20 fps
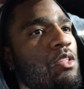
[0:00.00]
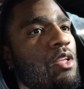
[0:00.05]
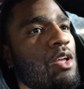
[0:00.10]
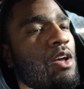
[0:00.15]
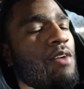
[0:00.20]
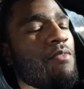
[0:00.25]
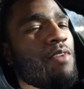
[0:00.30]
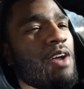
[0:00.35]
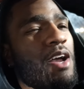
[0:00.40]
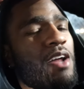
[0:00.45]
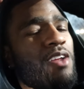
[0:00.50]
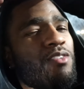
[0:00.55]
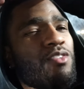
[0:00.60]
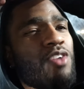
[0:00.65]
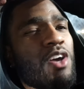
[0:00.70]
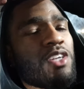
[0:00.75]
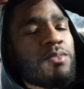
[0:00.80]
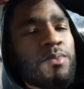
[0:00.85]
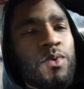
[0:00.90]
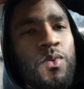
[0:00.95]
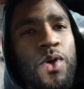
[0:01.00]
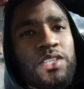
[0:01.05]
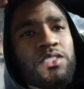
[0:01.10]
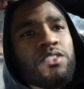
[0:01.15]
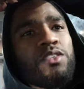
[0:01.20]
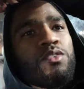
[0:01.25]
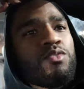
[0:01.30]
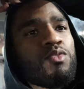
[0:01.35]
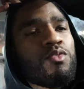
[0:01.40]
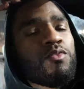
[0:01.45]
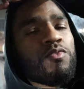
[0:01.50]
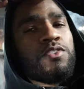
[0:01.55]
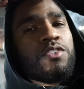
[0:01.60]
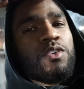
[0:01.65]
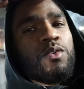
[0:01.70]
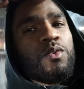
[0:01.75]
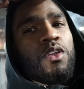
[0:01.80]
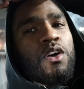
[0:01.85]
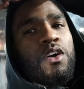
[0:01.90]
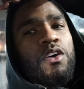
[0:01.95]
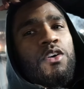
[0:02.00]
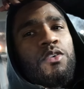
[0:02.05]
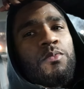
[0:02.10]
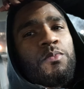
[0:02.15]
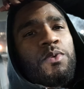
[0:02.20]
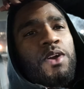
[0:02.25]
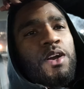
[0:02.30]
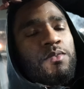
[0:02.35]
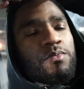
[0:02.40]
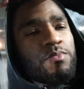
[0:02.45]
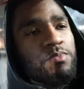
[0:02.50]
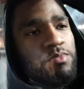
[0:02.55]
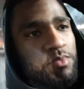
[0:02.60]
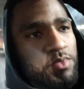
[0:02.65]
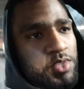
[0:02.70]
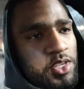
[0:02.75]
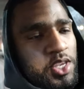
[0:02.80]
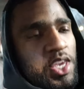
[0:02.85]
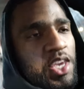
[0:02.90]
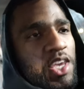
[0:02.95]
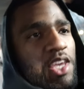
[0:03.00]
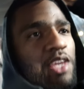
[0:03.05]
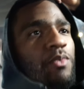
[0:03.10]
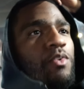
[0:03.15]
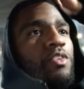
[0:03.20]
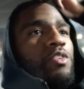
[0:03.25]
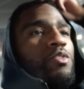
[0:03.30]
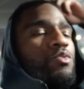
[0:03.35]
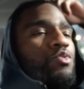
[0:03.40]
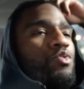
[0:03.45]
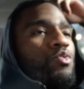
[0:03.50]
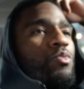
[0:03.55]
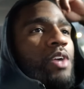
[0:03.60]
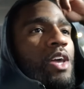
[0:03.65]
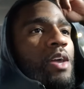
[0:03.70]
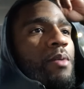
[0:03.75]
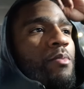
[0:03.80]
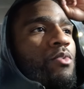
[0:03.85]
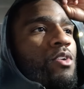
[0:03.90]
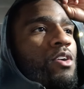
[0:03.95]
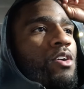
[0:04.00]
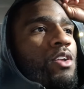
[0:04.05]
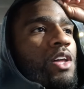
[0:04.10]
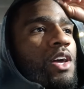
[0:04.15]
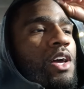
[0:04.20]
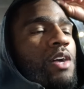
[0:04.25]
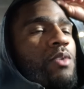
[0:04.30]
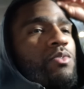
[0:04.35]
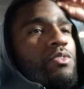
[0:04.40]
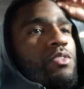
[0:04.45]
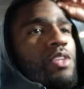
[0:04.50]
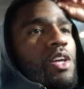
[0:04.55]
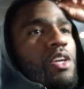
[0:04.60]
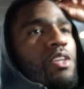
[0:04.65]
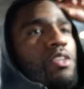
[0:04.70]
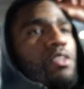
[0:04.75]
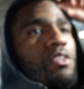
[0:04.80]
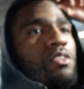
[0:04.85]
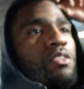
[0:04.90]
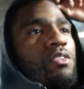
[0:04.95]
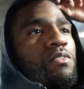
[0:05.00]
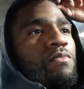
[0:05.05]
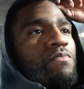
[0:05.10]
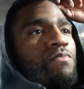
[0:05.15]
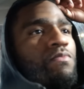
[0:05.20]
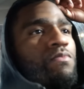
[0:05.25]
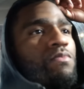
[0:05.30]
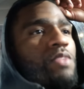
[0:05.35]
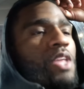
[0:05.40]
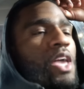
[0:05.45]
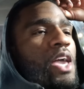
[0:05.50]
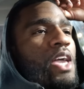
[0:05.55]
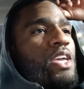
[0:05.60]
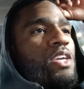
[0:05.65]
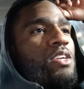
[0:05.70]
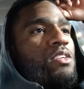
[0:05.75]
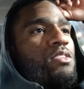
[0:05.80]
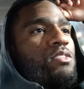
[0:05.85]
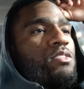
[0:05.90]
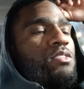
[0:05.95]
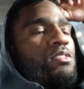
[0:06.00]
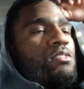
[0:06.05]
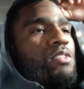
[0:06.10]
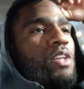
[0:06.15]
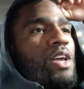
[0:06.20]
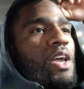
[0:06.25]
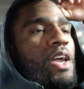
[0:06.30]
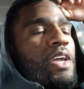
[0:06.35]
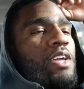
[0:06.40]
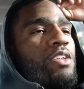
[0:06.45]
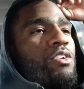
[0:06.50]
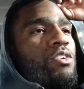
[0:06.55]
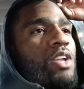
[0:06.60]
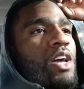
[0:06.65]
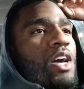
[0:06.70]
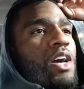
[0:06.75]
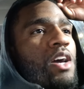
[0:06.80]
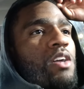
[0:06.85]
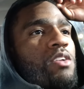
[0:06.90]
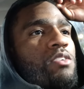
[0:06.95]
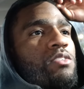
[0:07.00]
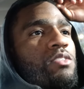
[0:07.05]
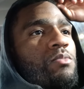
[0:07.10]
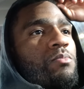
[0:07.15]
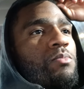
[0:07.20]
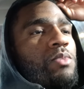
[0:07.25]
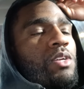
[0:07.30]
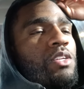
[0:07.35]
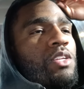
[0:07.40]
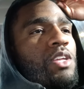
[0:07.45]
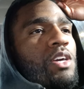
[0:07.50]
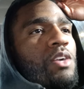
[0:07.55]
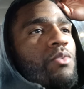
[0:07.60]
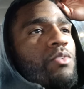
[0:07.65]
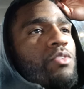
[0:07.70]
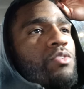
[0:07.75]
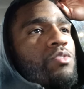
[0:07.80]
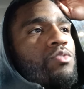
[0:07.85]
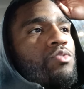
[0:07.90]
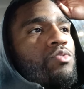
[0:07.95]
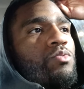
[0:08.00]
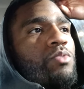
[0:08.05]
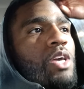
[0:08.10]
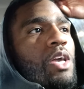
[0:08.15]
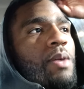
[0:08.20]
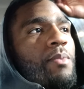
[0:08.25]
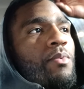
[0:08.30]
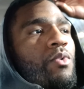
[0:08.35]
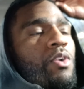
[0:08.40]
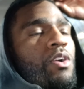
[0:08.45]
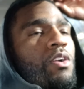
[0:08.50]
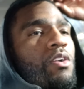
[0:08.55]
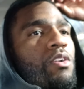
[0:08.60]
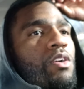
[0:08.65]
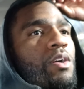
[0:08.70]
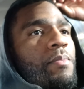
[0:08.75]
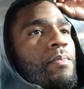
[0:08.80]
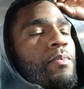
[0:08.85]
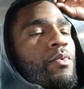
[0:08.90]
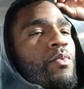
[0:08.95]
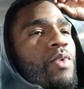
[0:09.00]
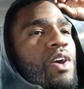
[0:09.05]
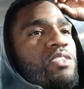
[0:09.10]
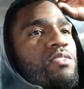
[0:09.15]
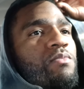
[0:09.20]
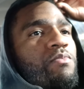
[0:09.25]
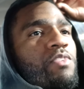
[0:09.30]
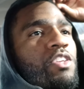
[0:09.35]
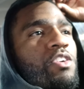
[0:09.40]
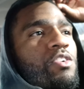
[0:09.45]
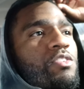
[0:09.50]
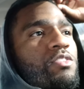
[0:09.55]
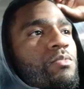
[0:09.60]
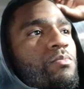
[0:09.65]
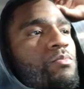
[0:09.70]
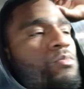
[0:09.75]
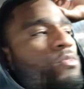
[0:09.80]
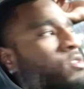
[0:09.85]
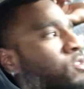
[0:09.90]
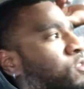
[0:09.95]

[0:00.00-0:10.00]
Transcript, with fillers: I've, I i do not know. I've just been watching YouTube for so long, bro. I was a kid when YouTube came around. Like I was like eight, like eight or nine or something like that when YouTube came around. I remember watching videos on